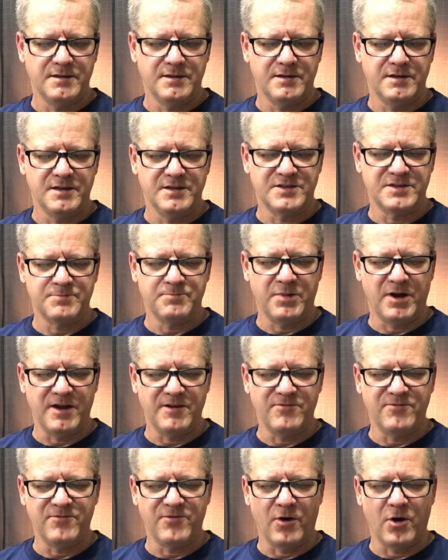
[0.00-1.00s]
"It's by
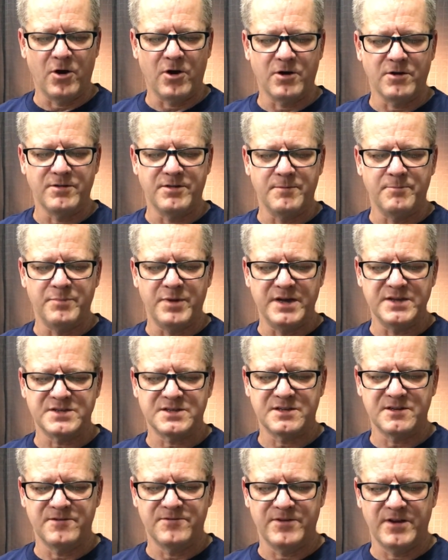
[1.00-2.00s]
far the
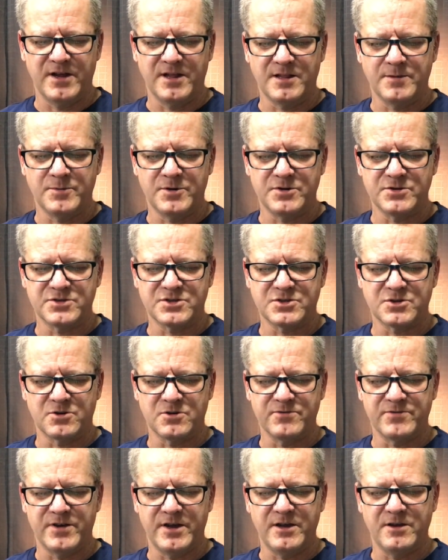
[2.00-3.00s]
best available
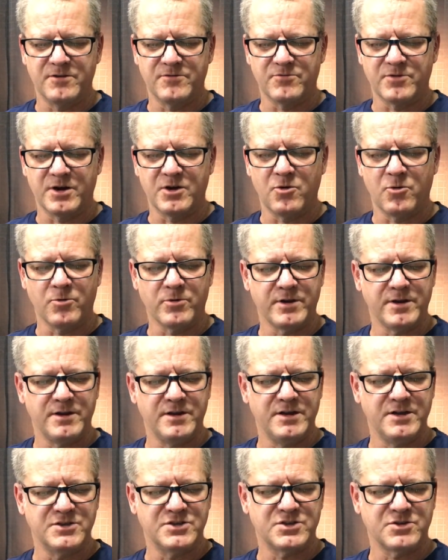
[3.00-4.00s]
survey of recorded
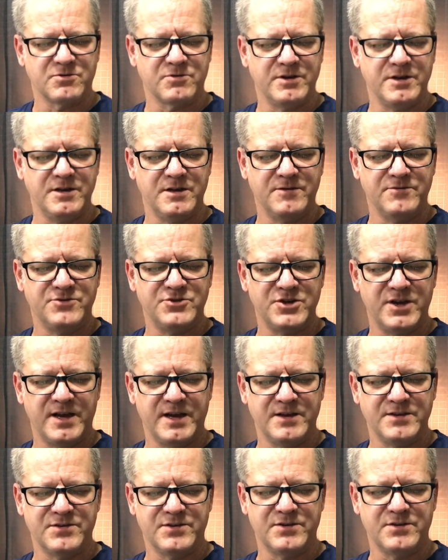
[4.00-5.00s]
history of
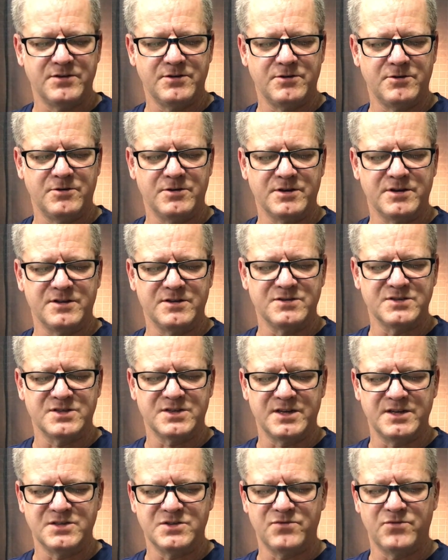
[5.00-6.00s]
jazz on
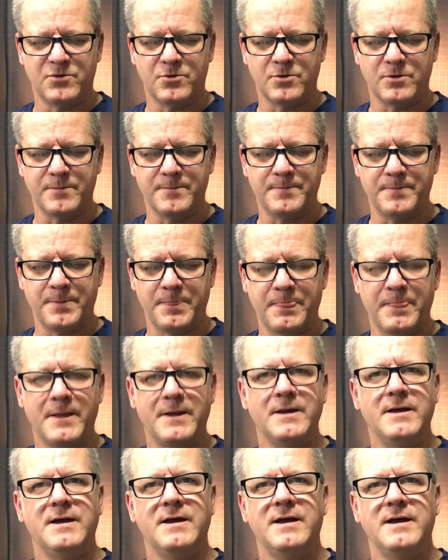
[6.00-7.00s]
concise form."
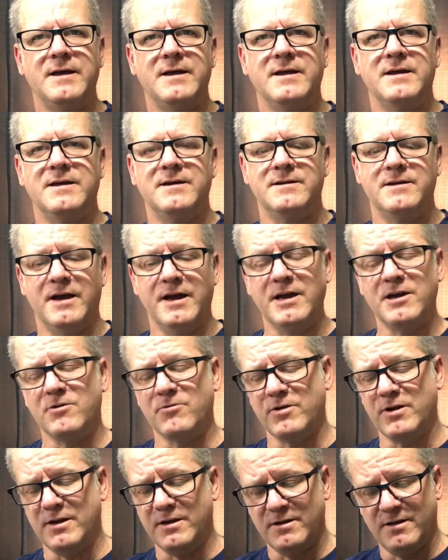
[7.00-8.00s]
And I
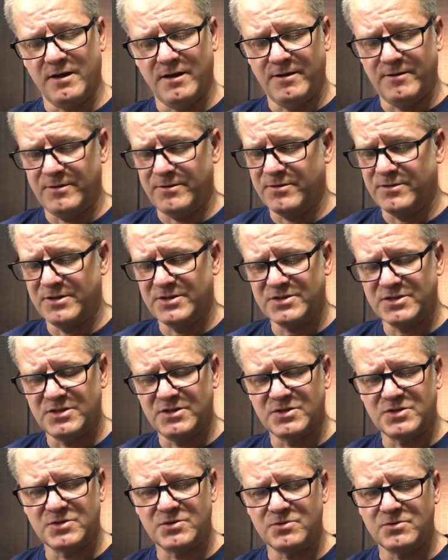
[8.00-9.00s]
agree. This
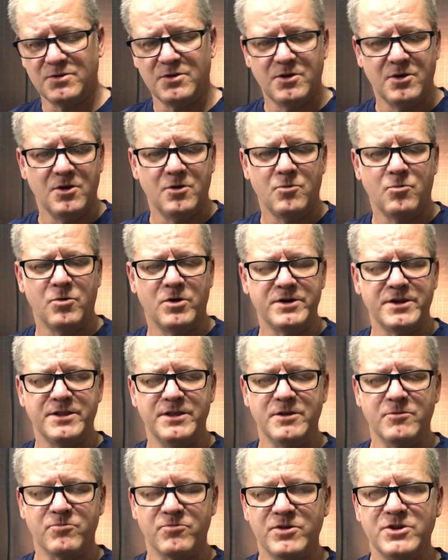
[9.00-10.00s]
is one of
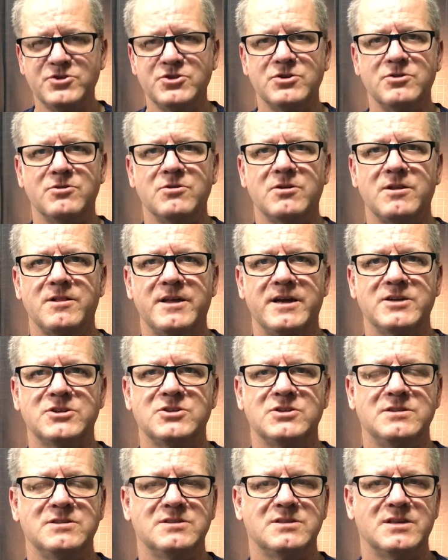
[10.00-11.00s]
the original
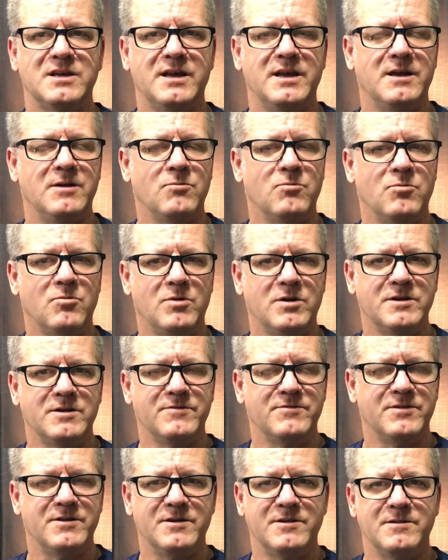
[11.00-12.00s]
collections and one of
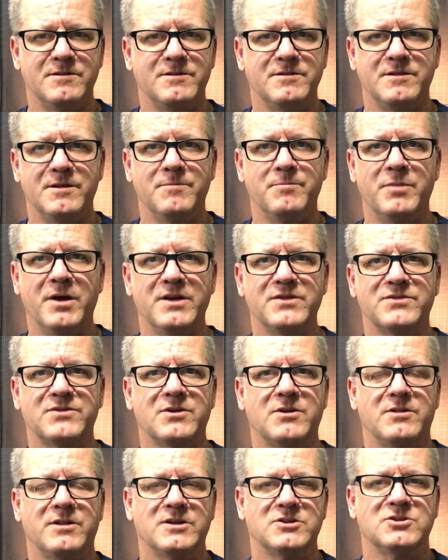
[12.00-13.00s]
the best
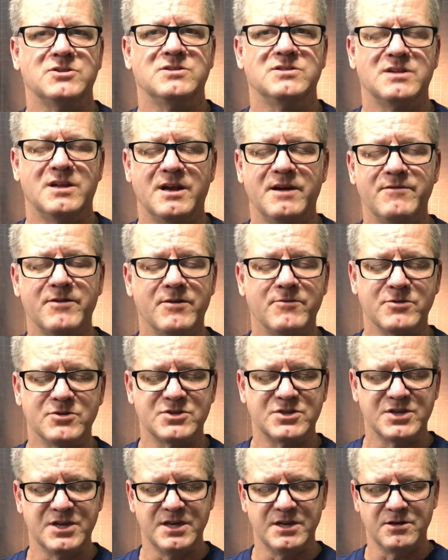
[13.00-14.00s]
collections that I've ever
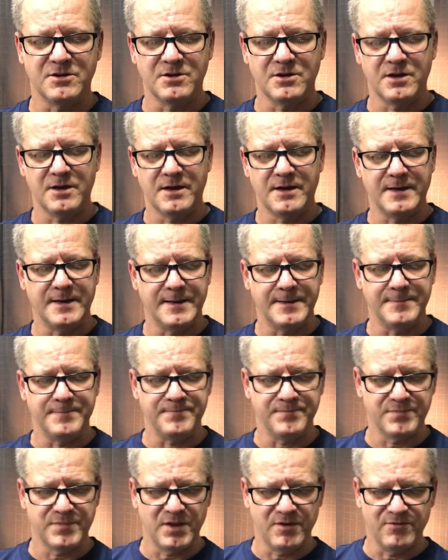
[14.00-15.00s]
seen
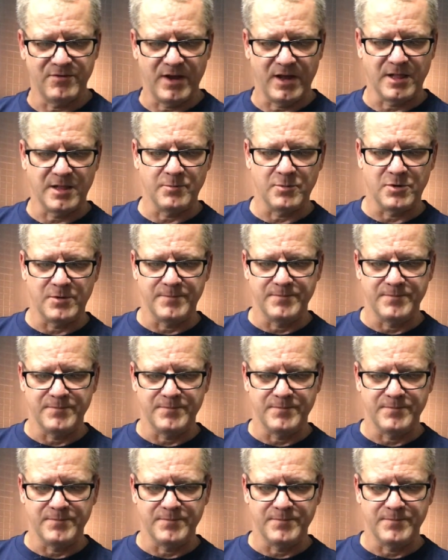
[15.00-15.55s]
available.